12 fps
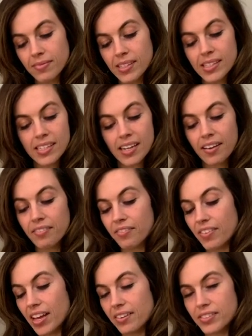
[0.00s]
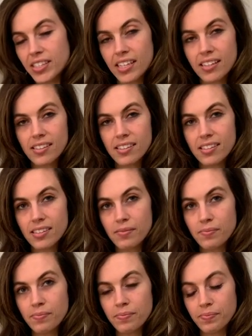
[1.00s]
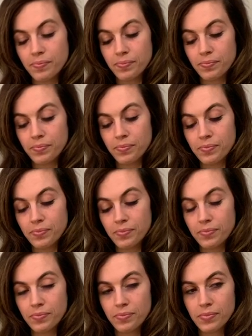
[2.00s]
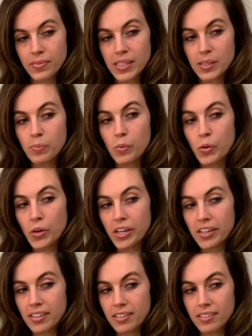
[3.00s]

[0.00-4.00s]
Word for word: It's not five cents. It's more.